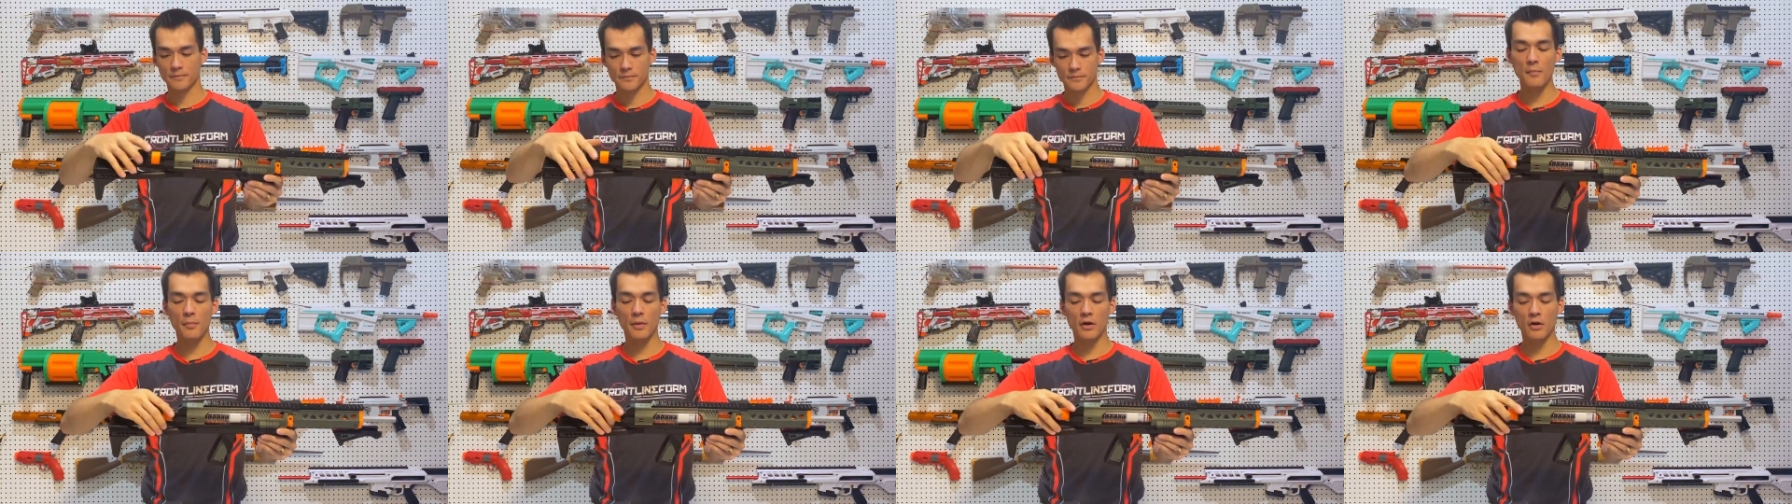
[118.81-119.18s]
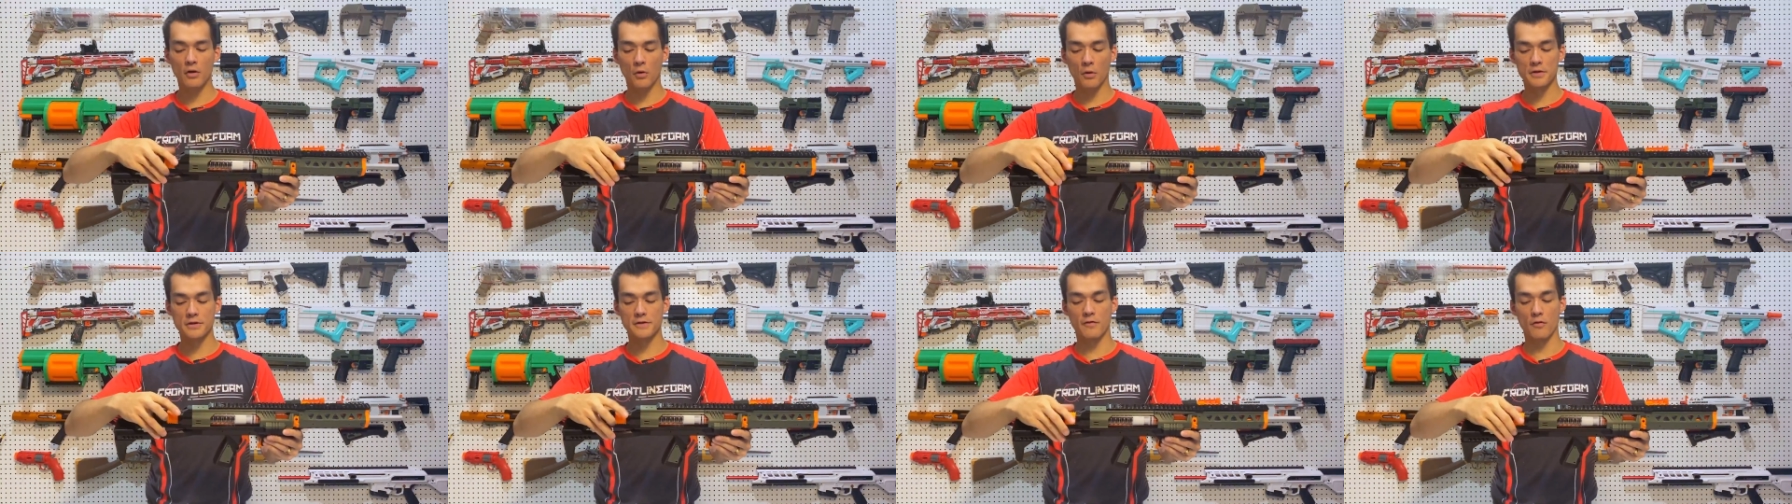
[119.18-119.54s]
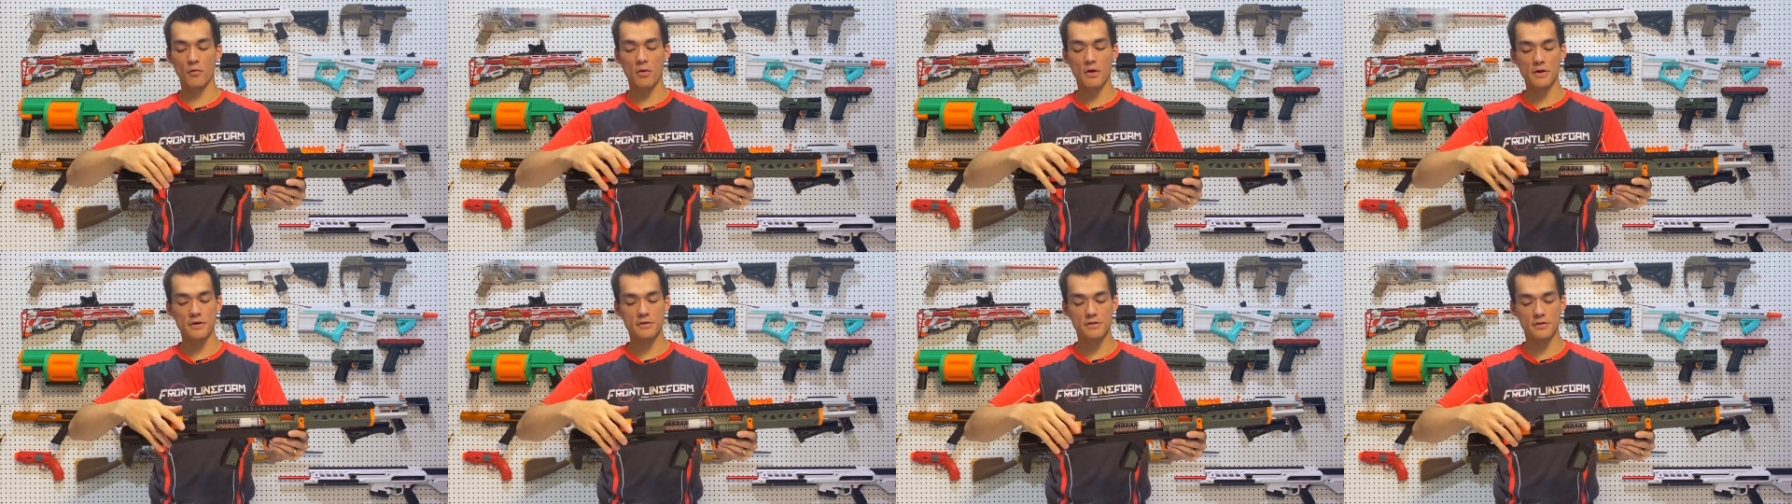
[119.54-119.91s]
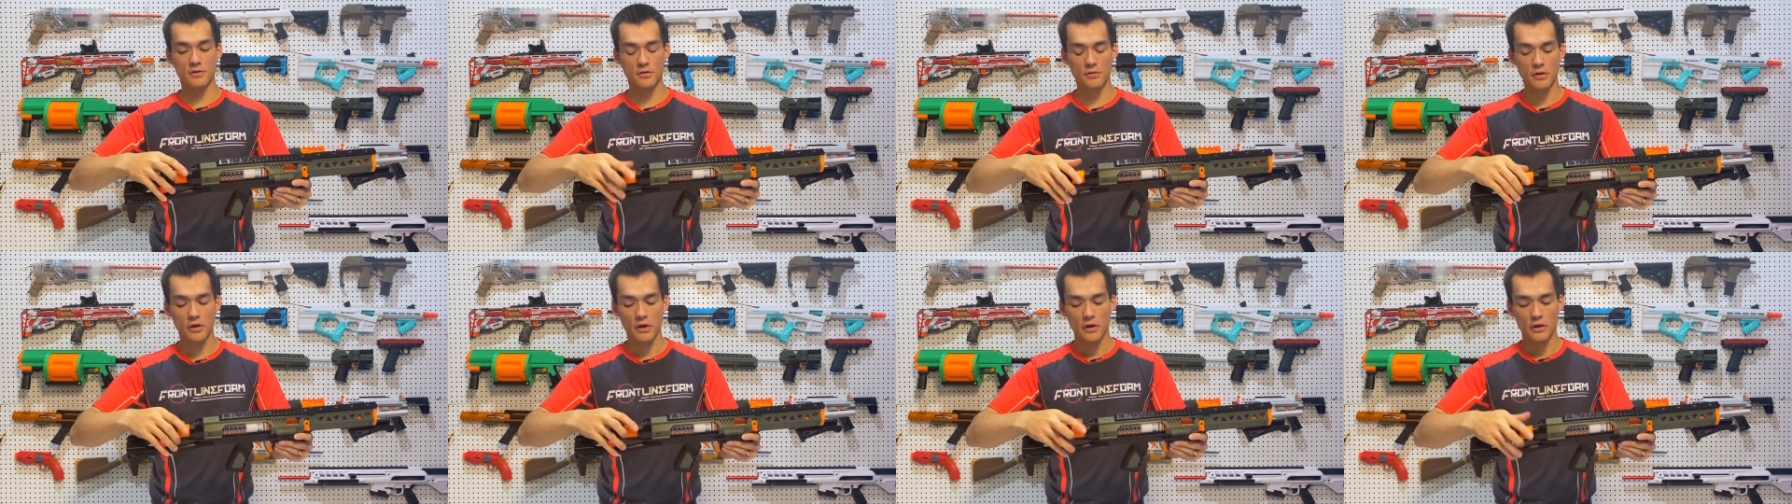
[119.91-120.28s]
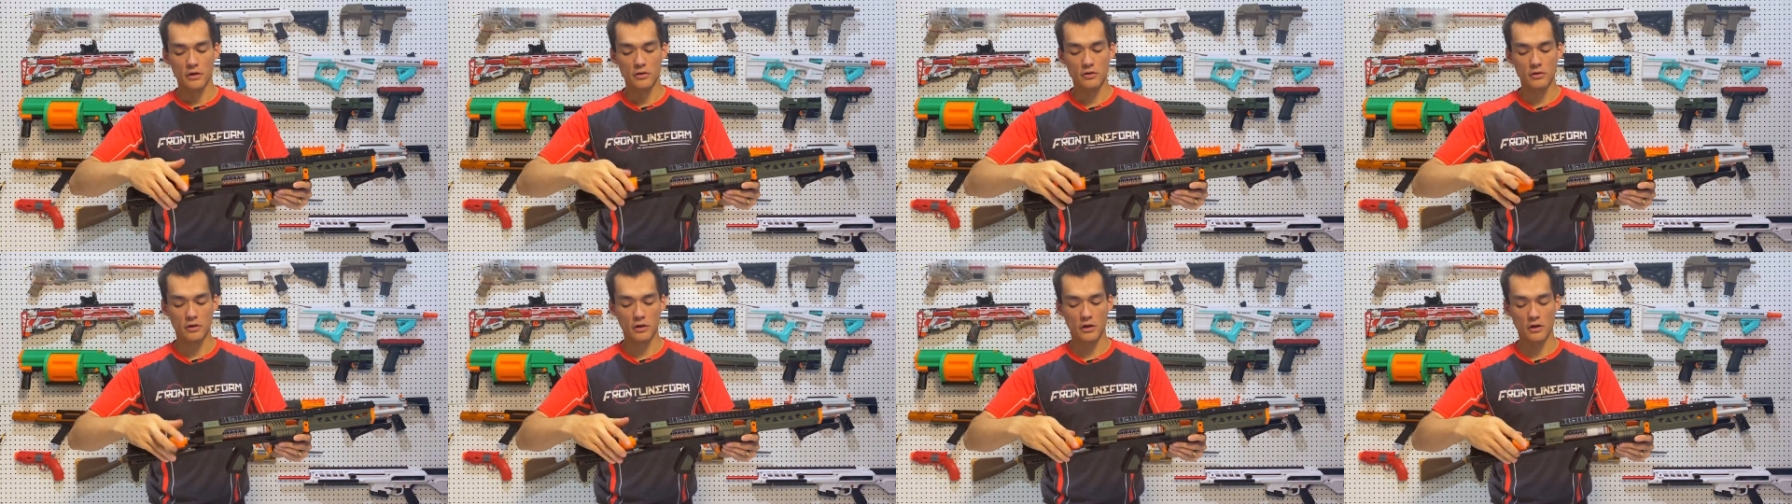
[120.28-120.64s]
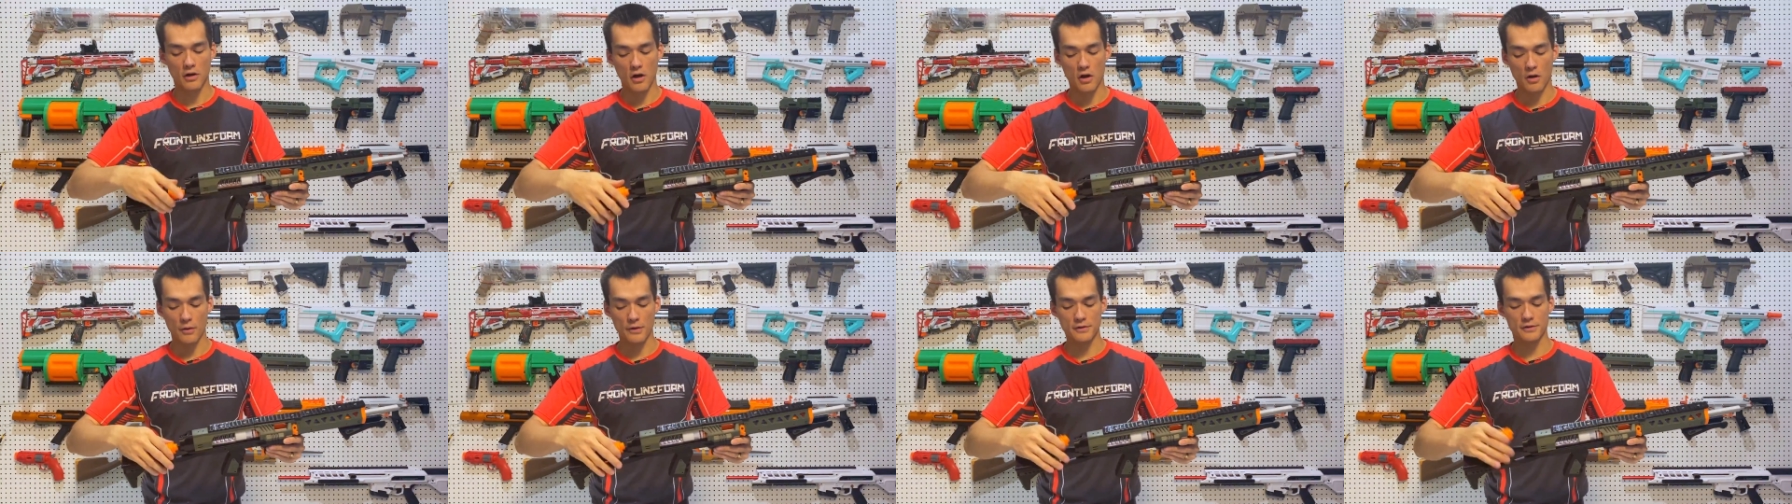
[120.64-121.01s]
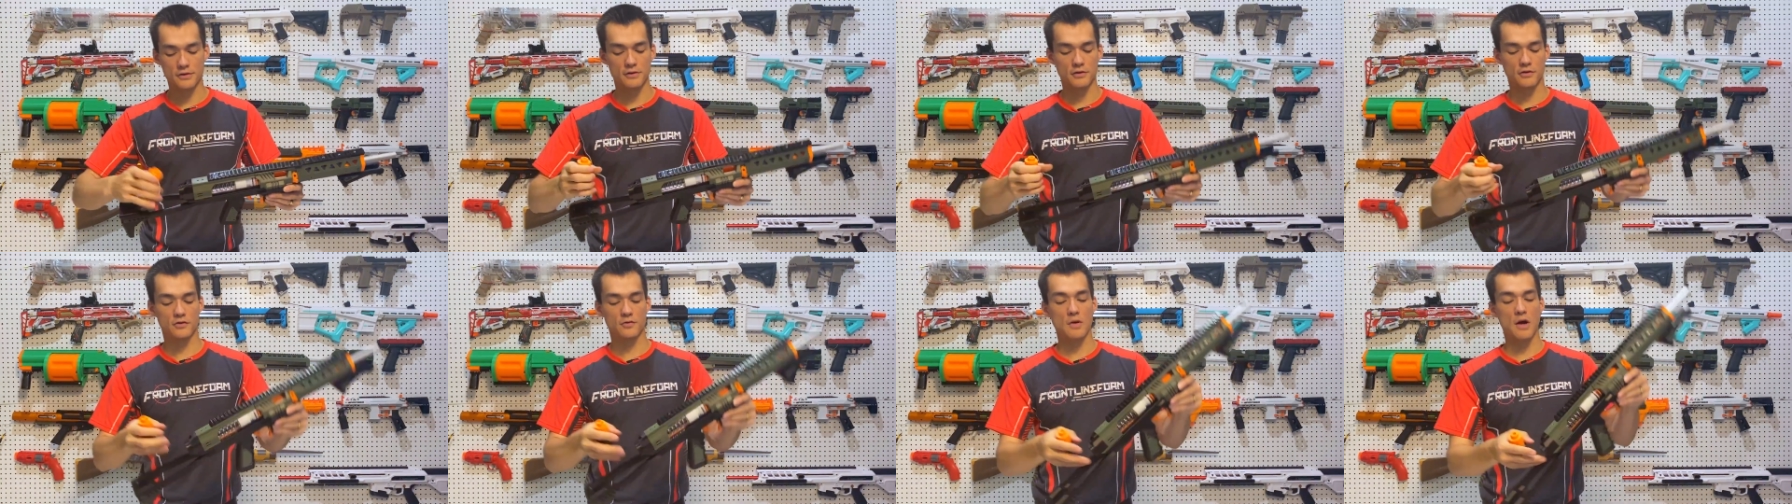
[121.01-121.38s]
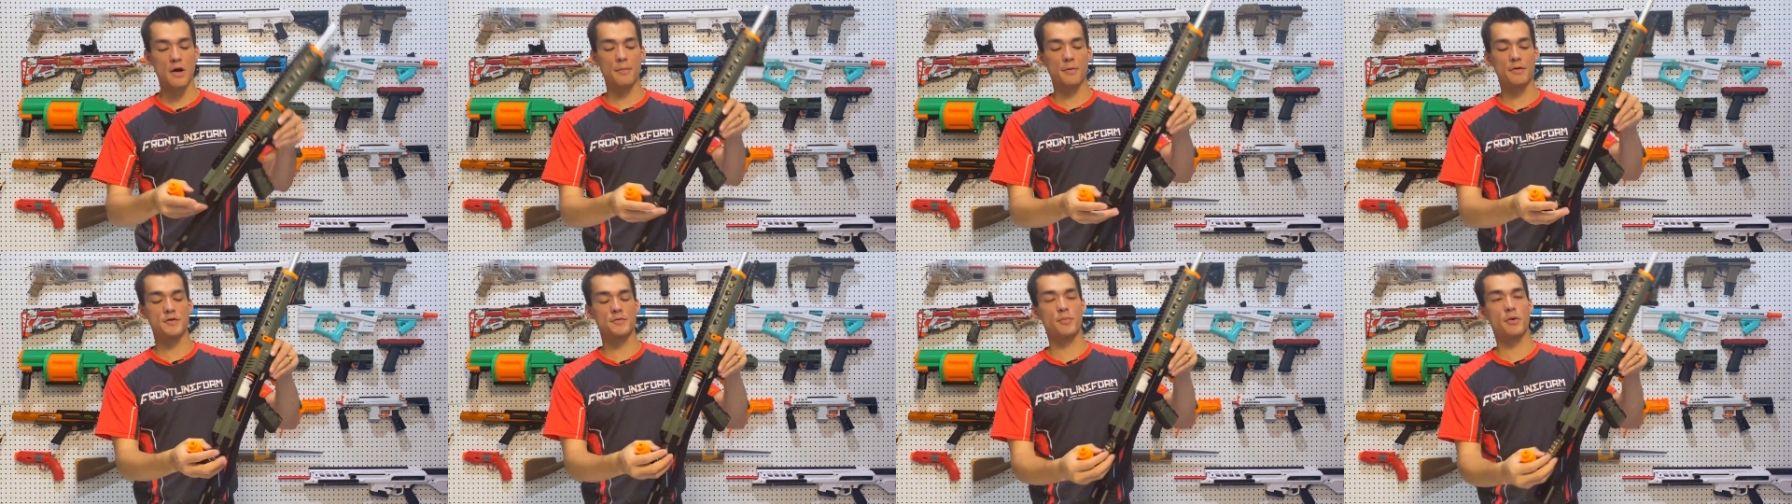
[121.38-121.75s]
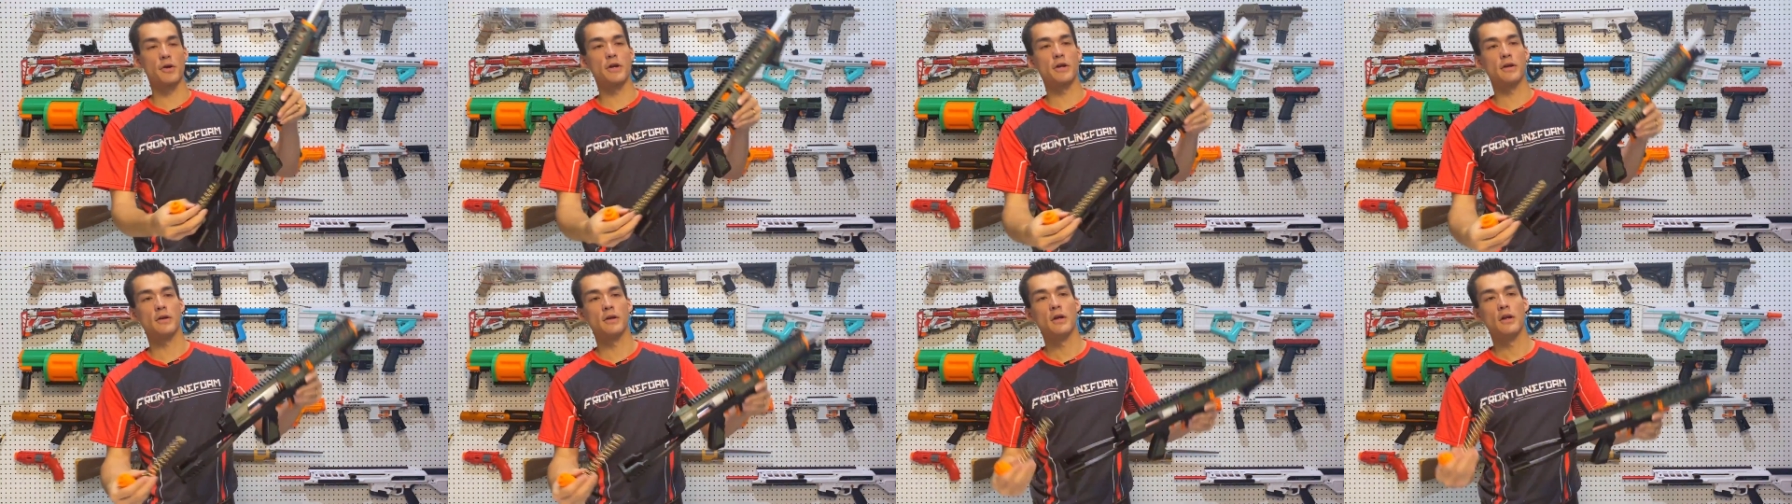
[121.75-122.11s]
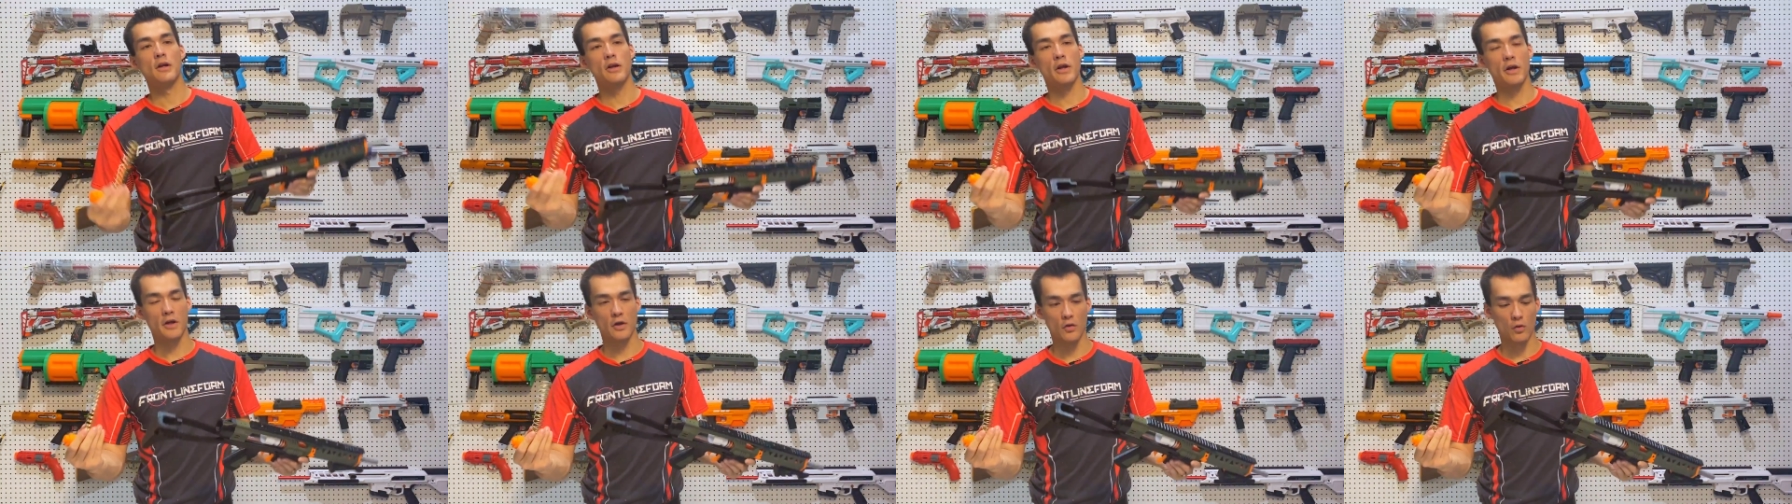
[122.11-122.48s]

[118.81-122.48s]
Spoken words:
But of course, if you wanted to, you could always swap your spring like a